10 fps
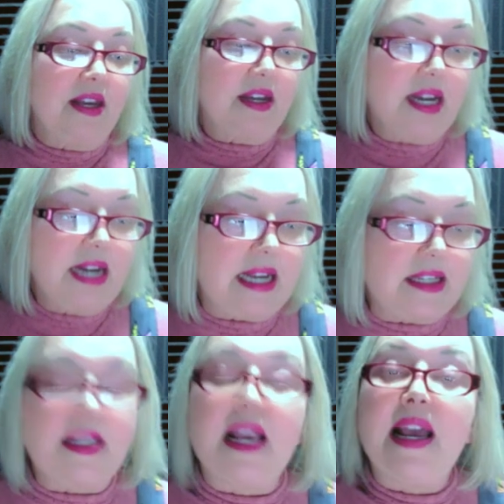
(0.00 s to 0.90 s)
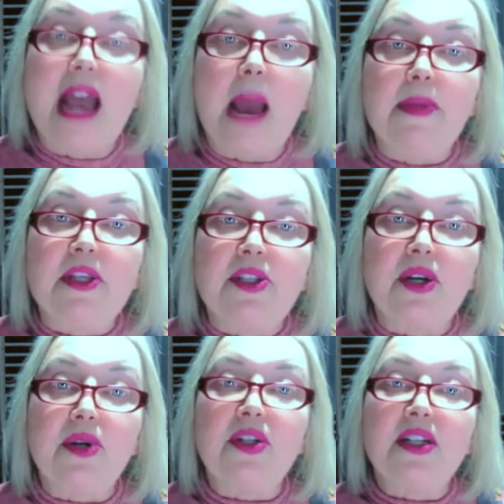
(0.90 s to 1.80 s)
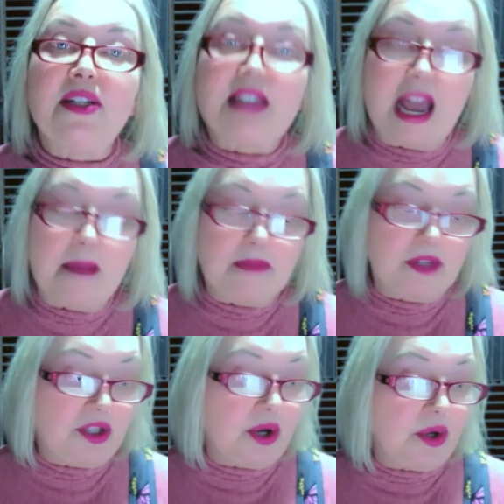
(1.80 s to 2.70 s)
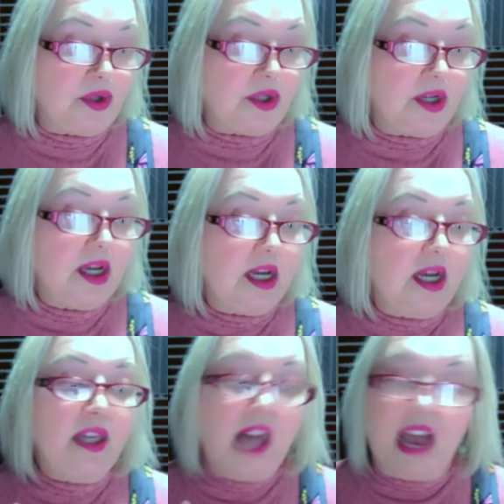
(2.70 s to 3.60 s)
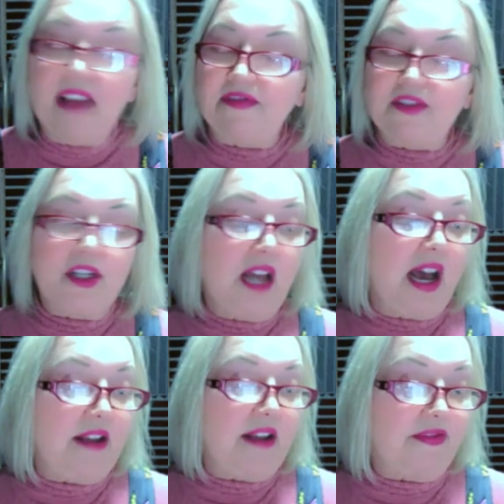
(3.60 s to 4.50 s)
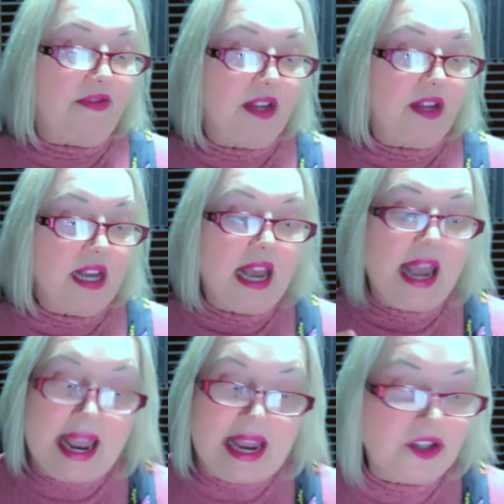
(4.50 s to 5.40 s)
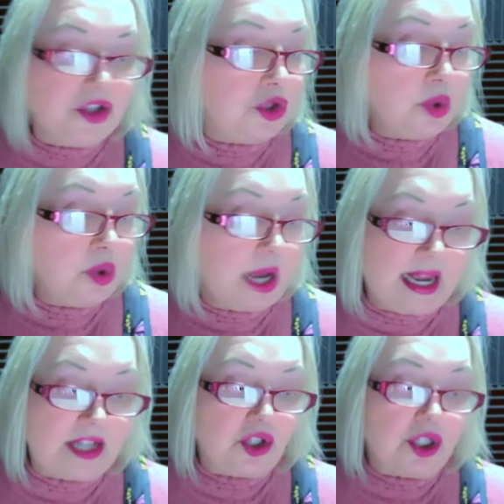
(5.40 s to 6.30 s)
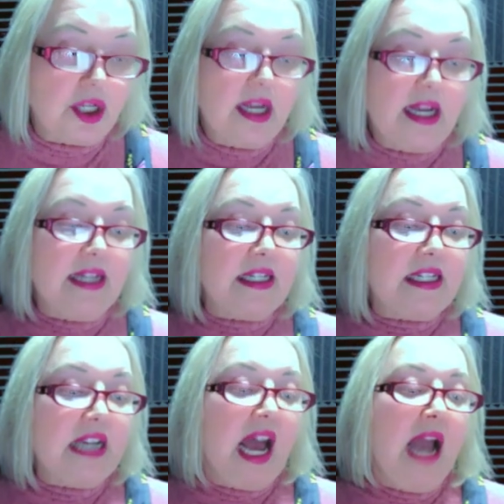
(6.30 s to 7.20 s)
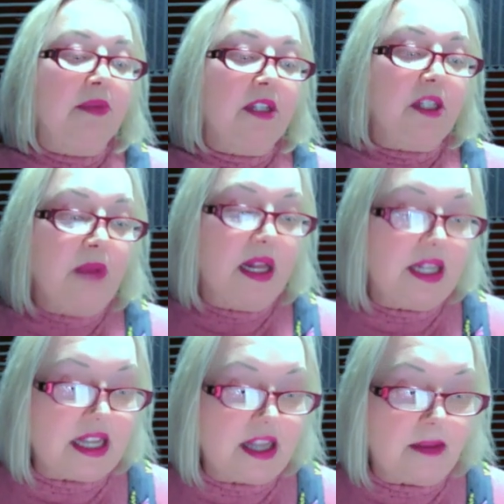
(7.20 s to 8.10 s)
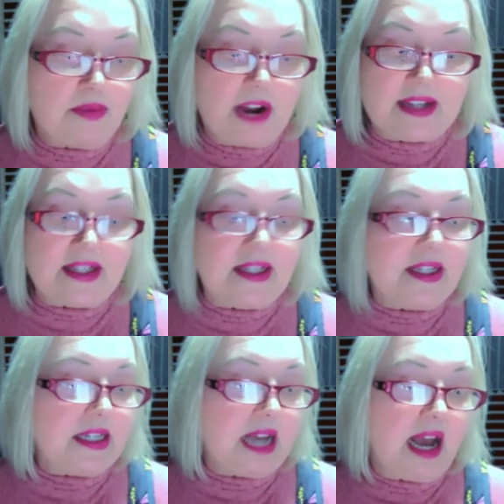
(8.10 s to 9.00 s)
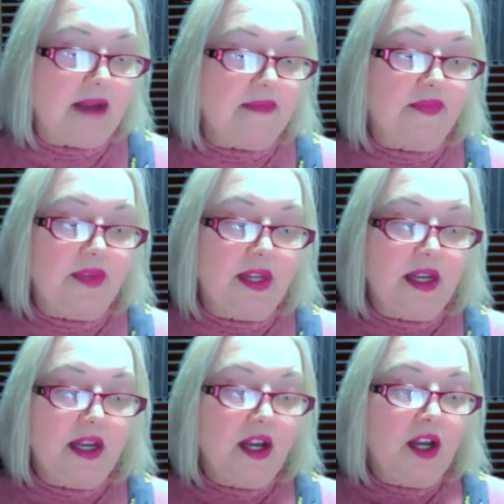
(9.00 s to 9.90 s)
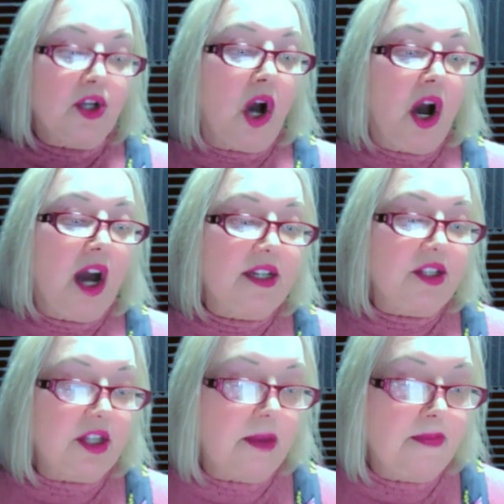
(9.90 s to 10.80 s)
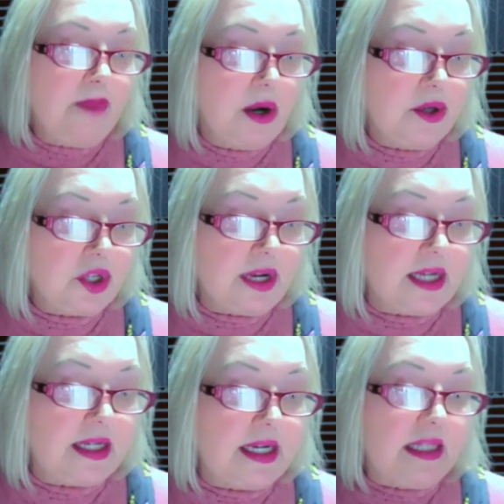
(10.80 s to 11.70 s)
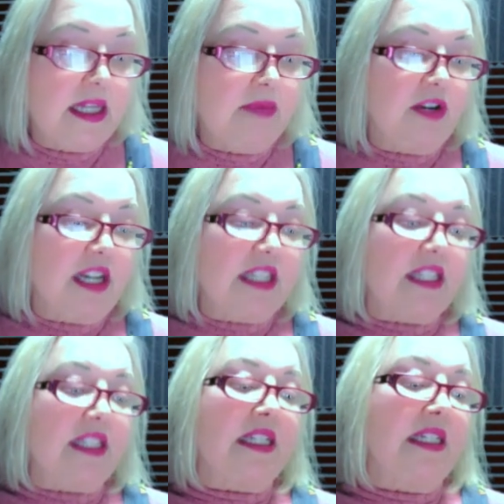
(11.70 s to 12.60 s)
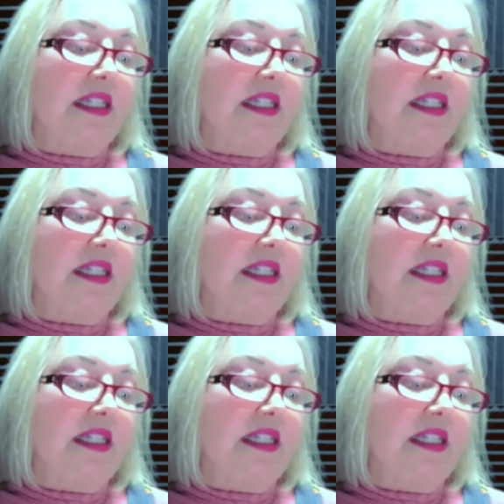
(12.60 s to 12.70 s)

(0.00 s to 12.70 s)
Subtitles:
connects episode to episode, life to life, age to age, in a timeless melody that breaks into time. God is the composer and librist.